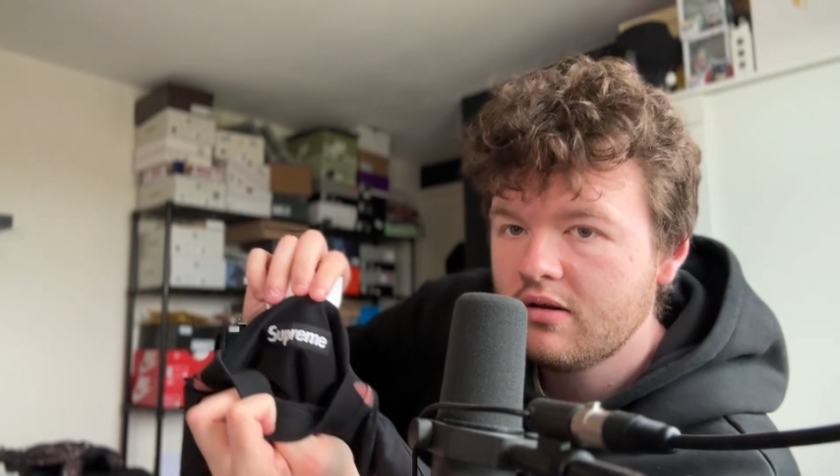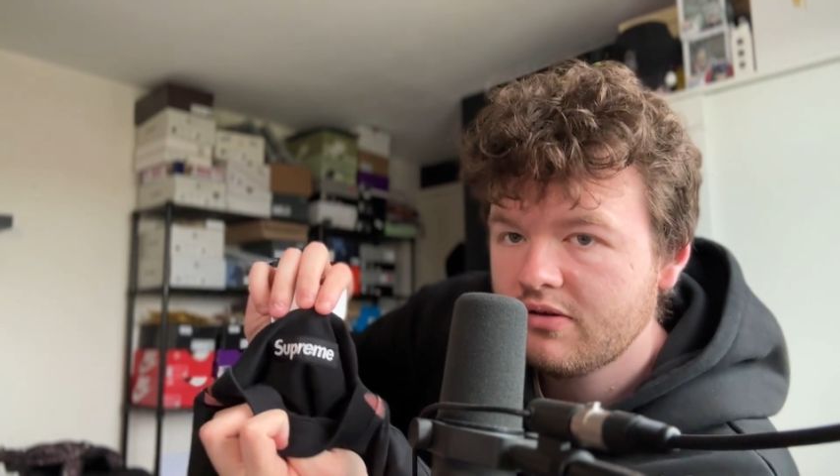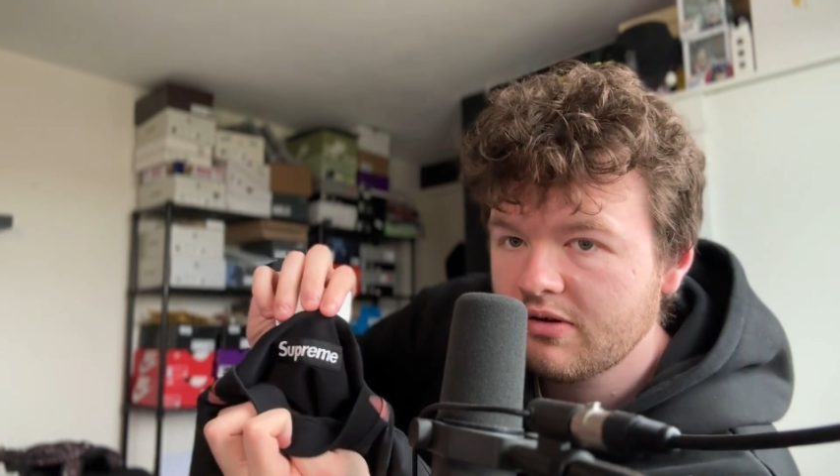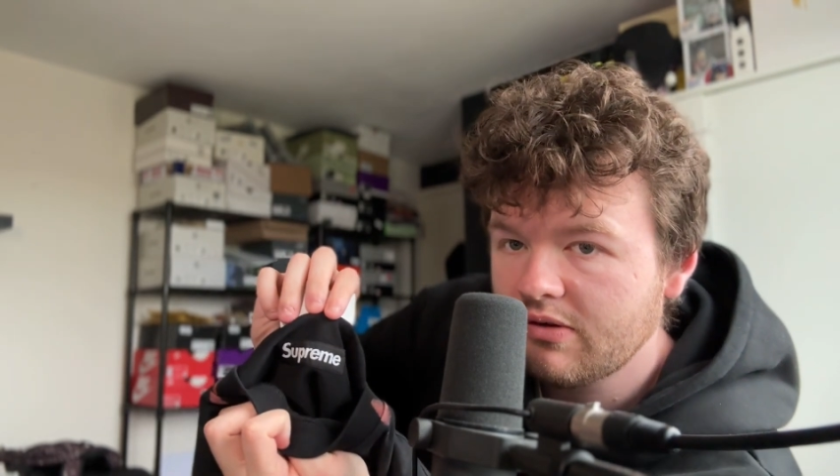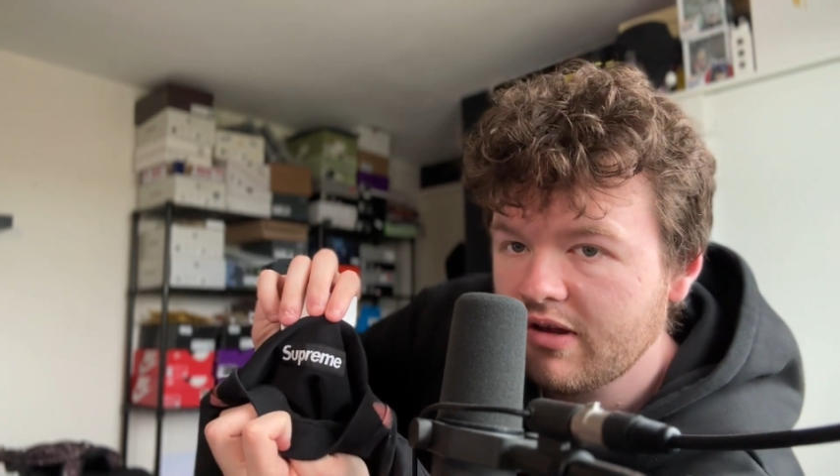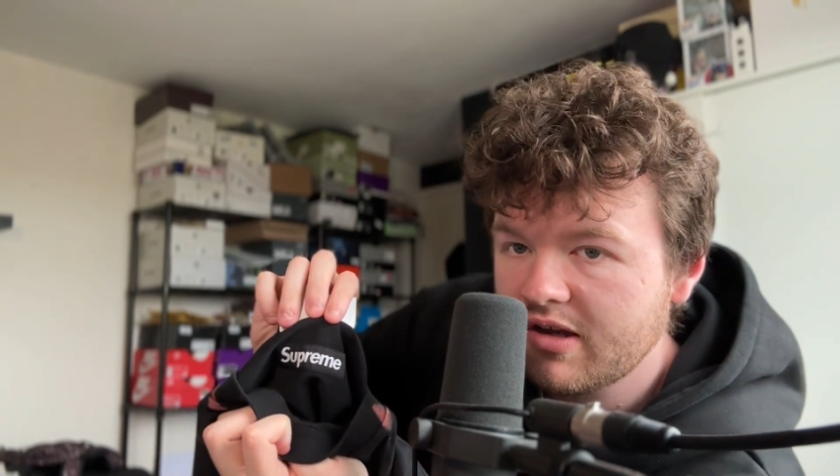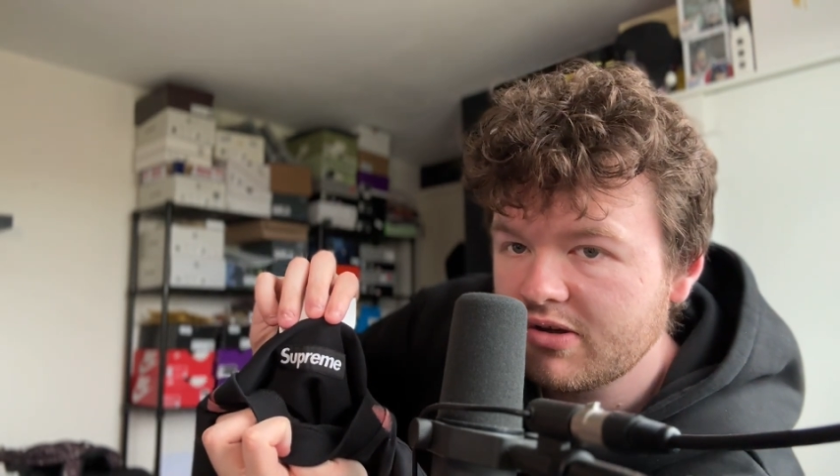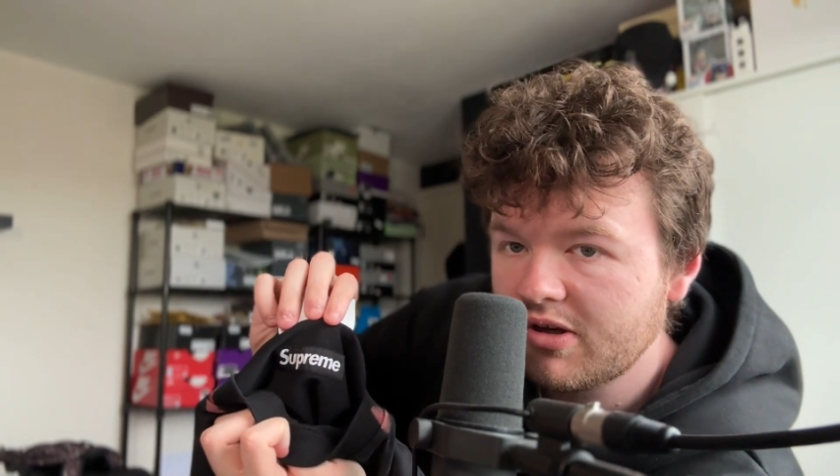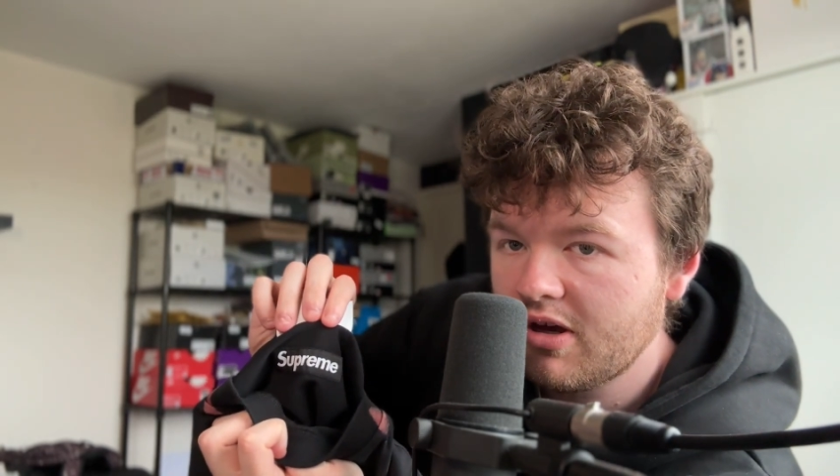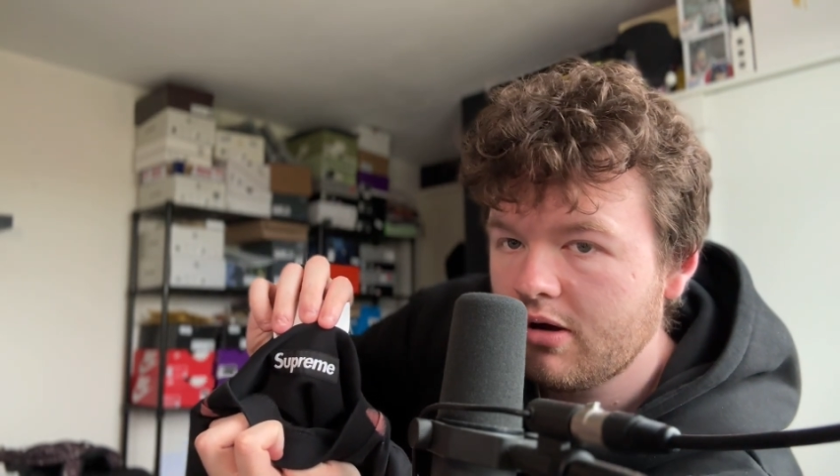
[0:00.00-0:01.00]
So there
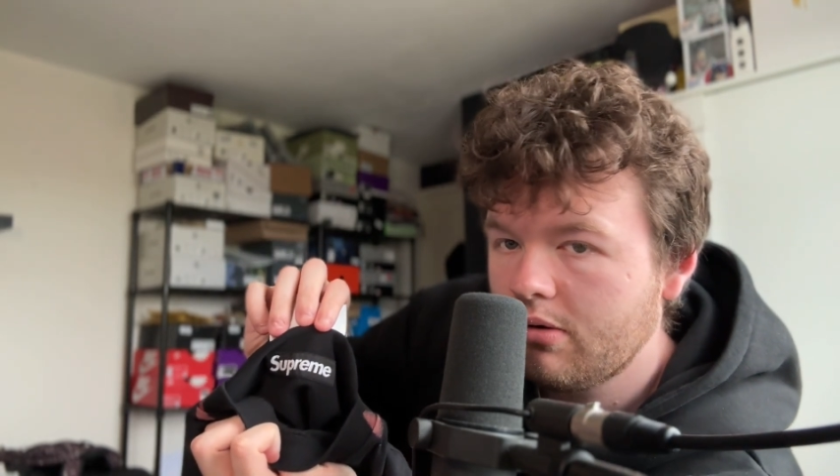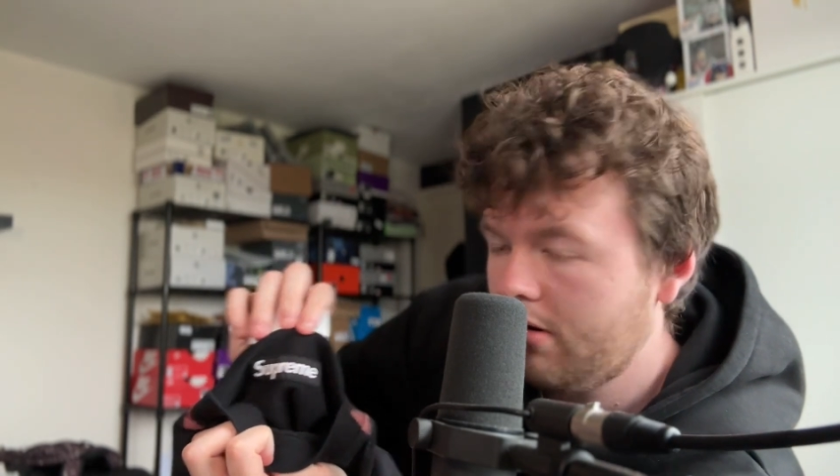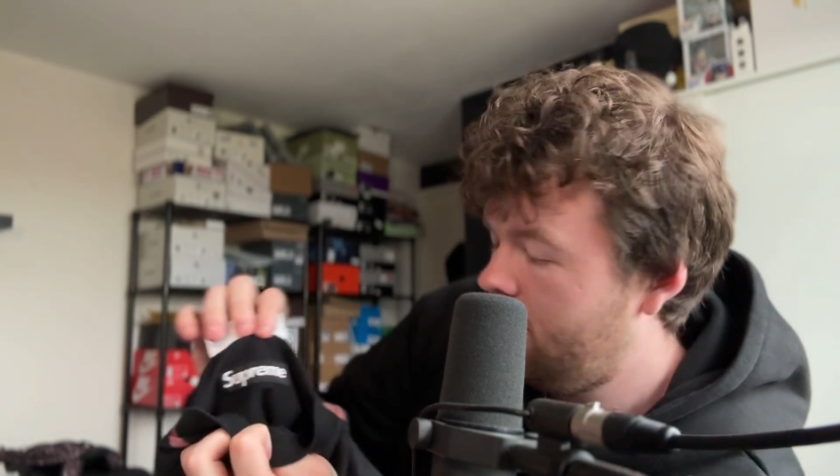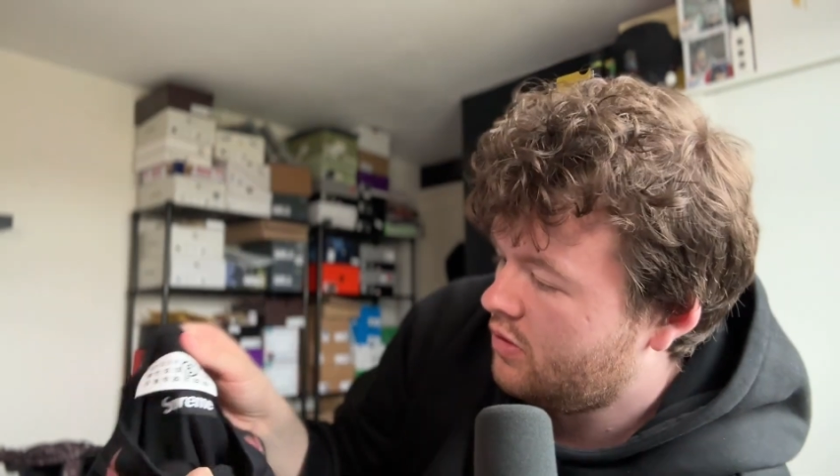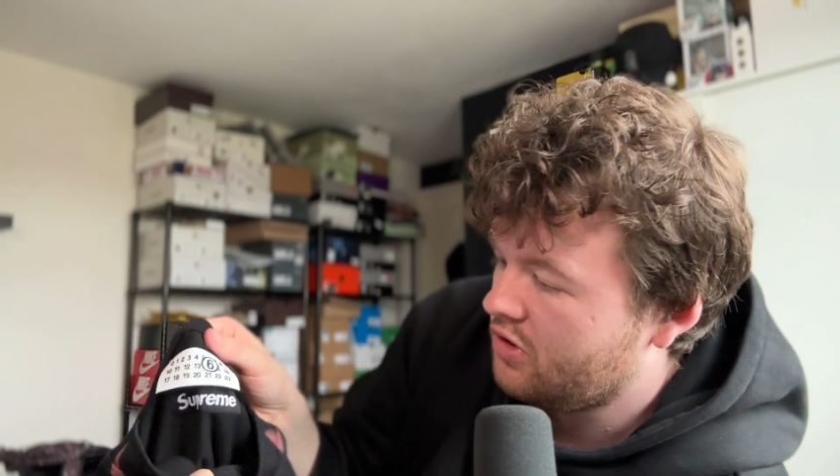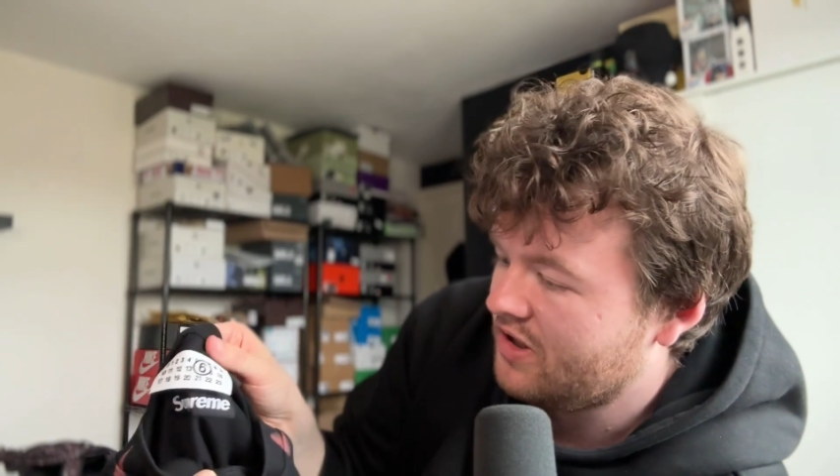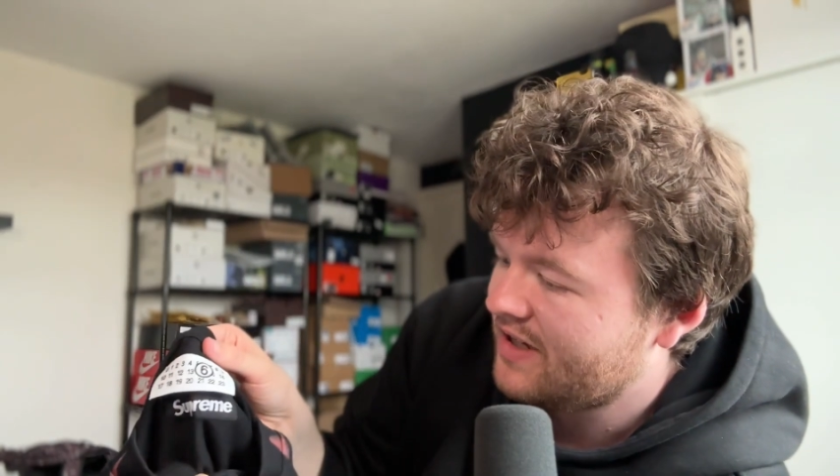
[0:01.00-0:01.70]
you go. So we got